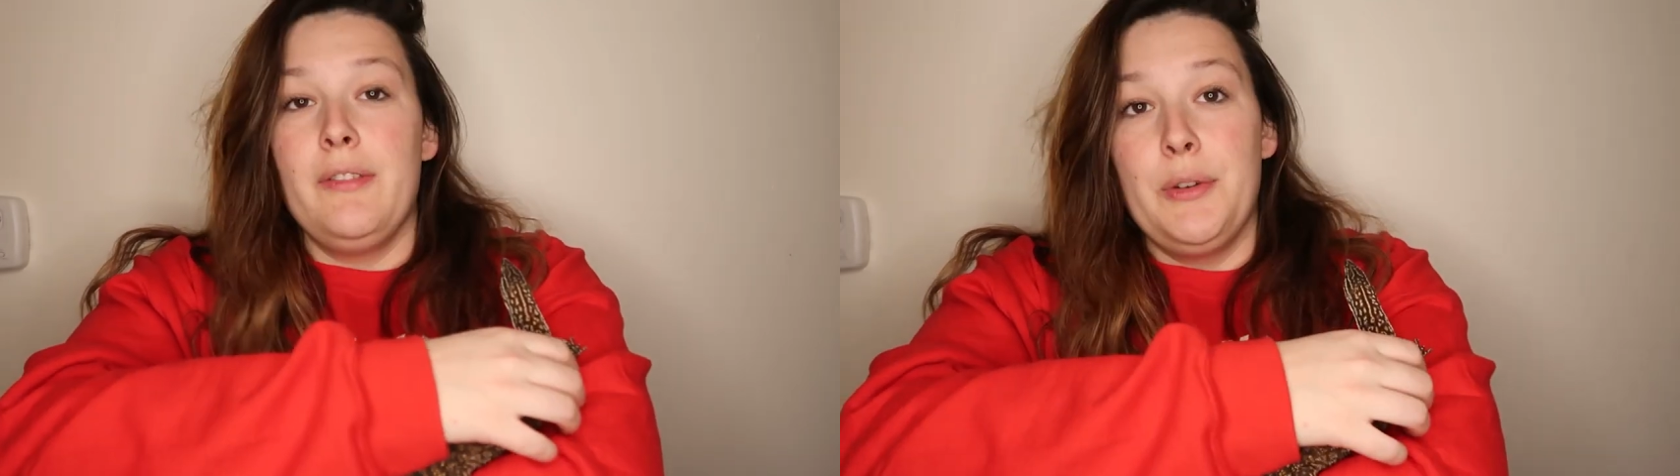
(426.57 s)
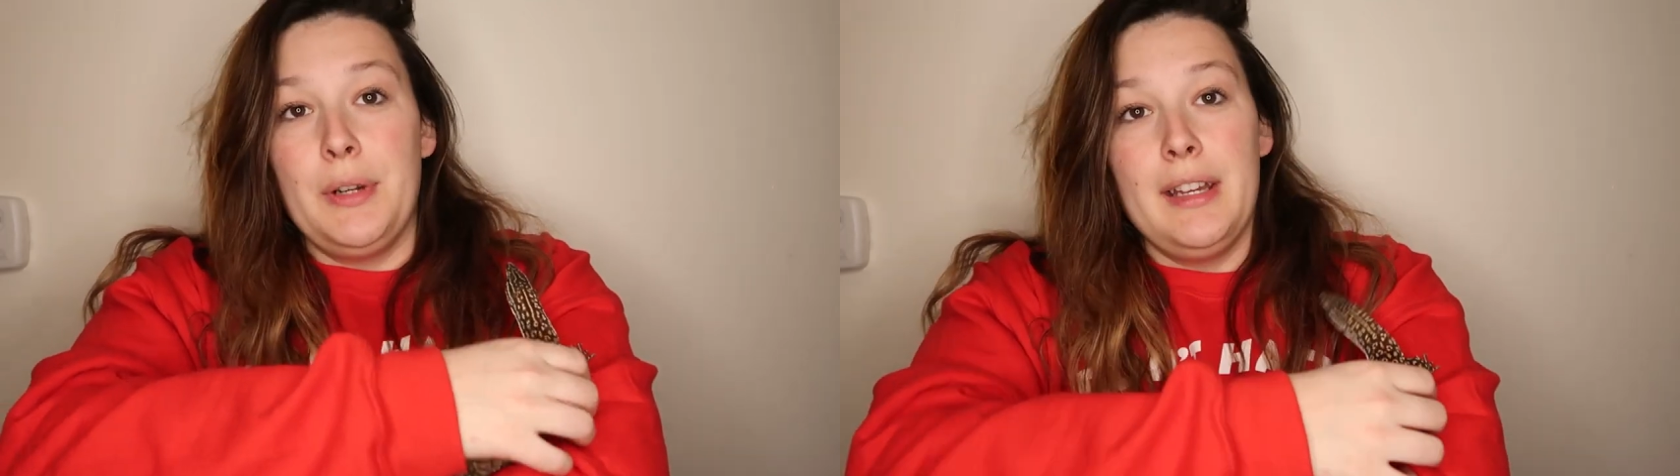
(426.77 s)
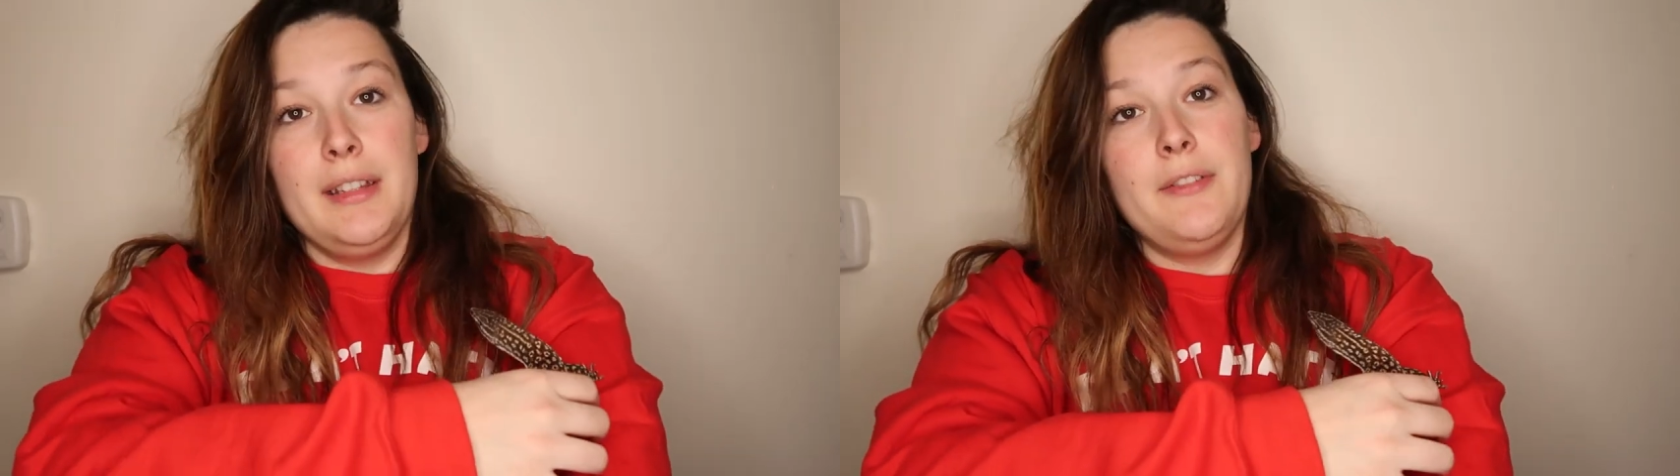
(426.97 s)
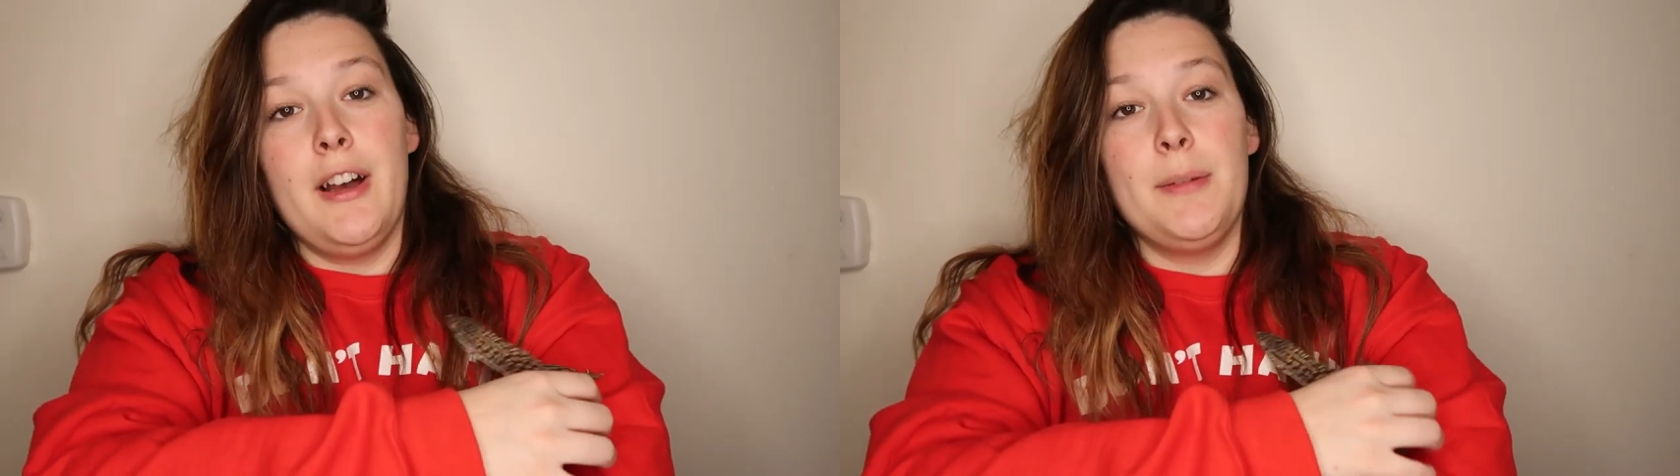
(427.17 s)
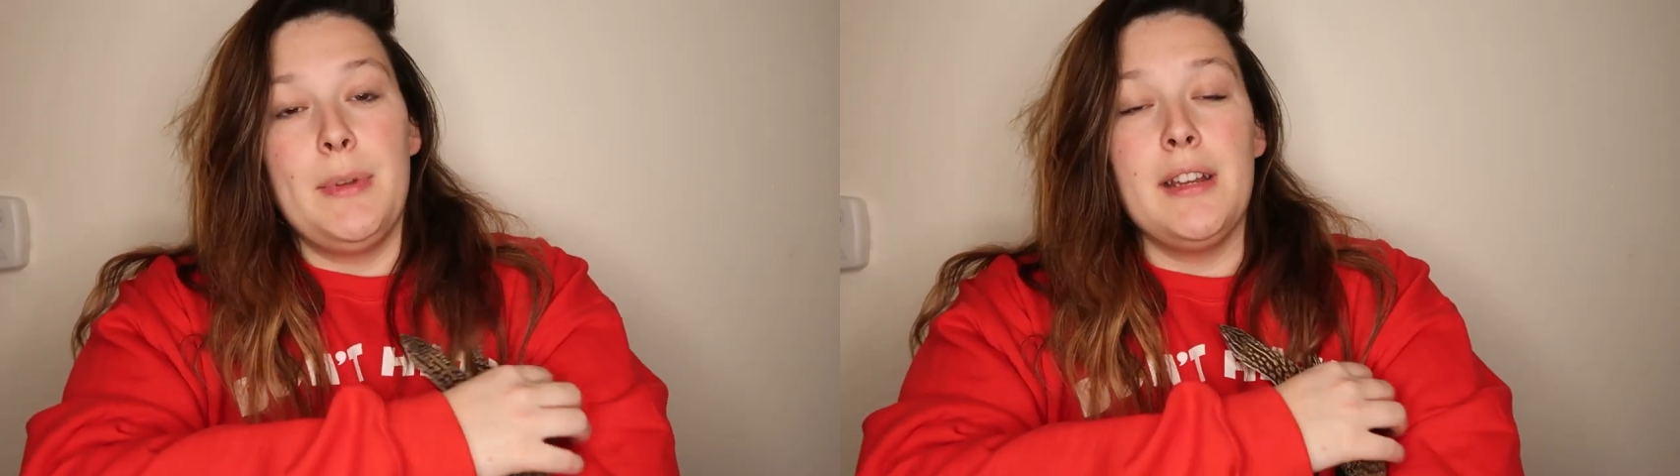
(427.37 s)
if you guys
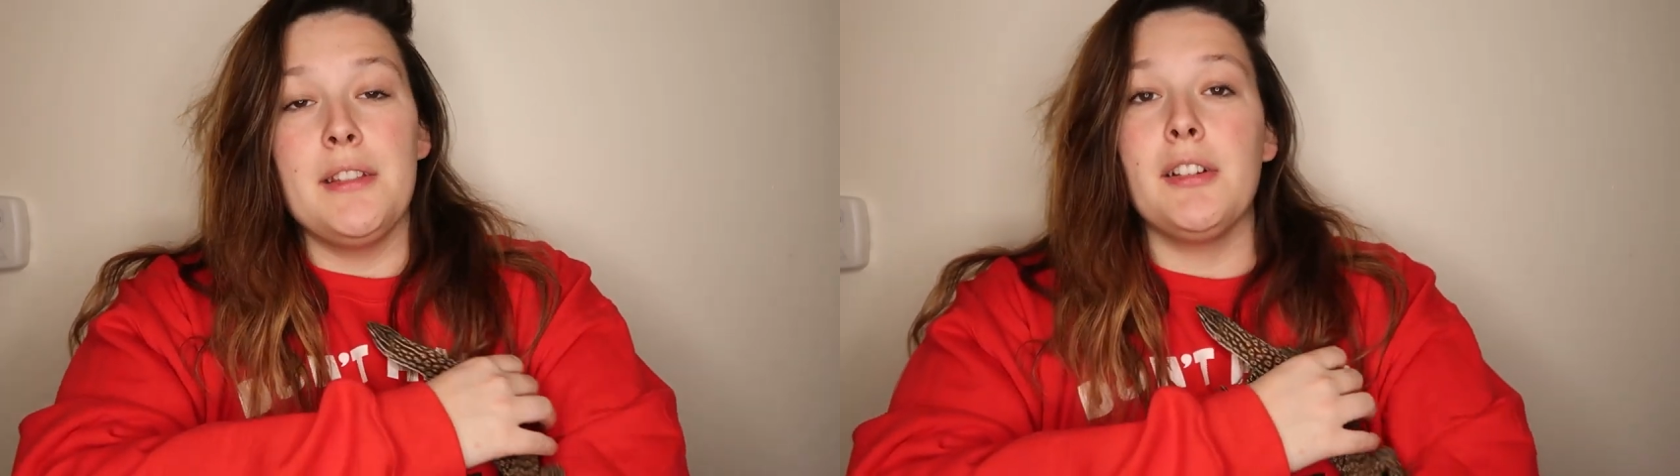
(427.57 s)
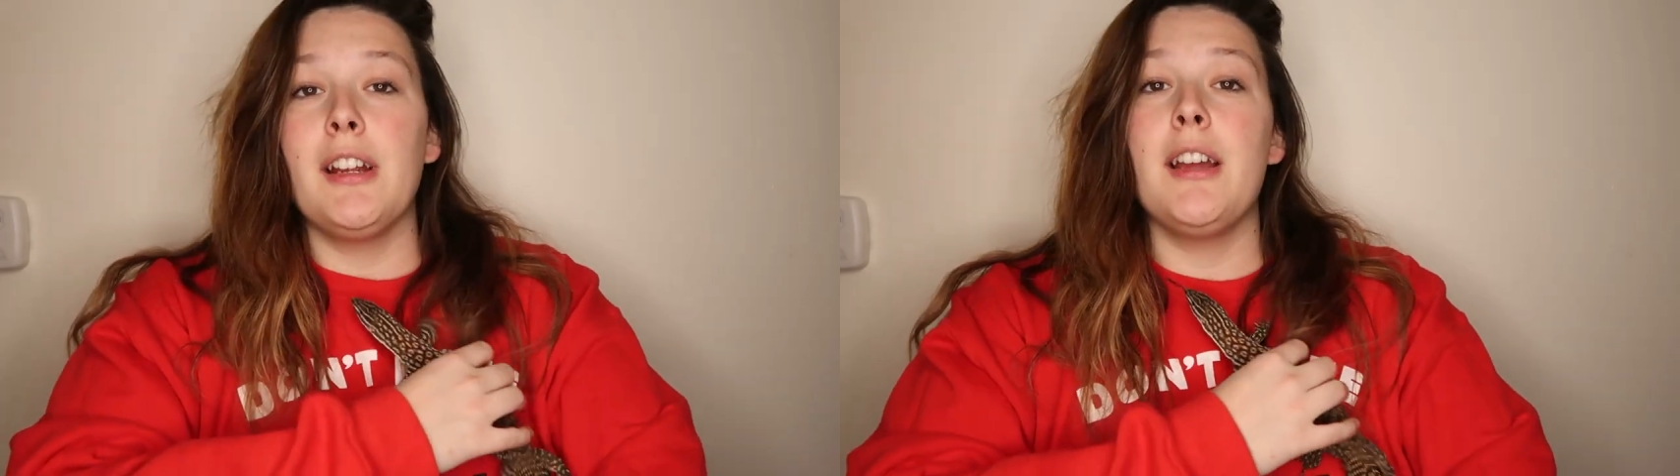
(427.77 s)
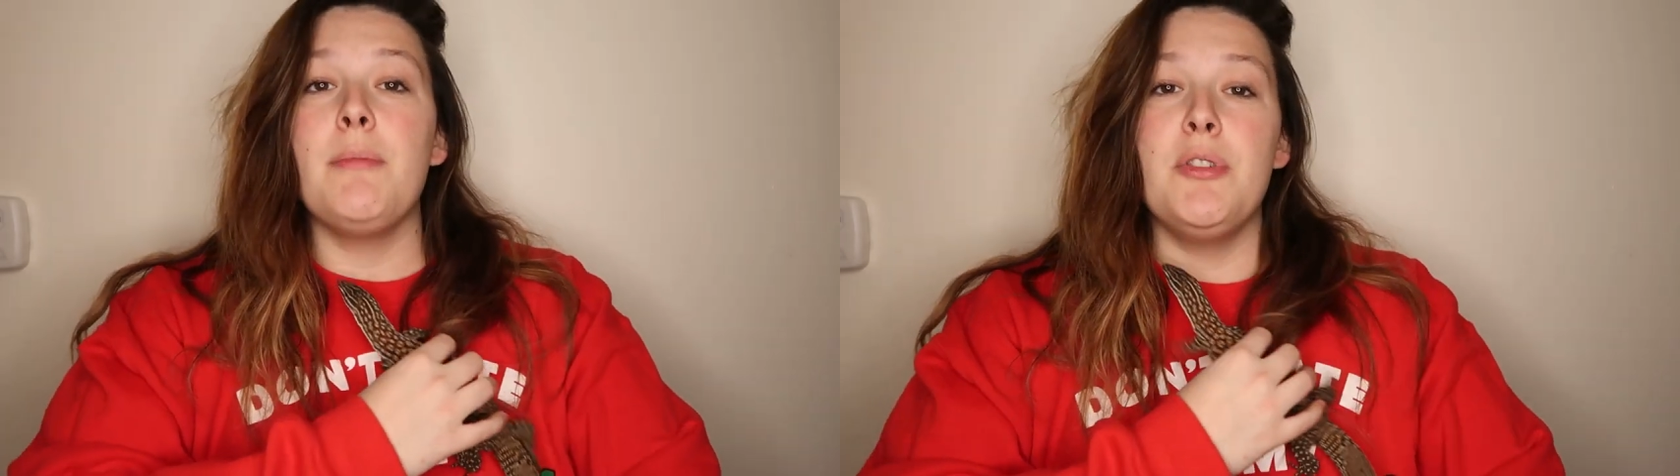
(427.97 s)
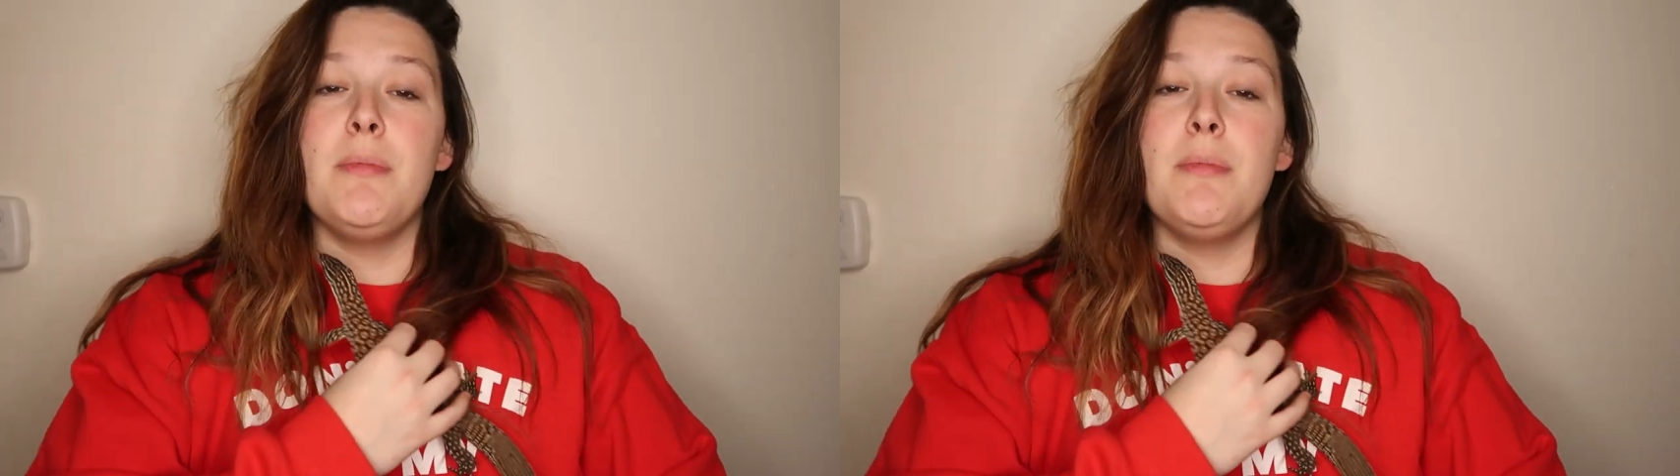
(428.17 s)
follow me on Instagram,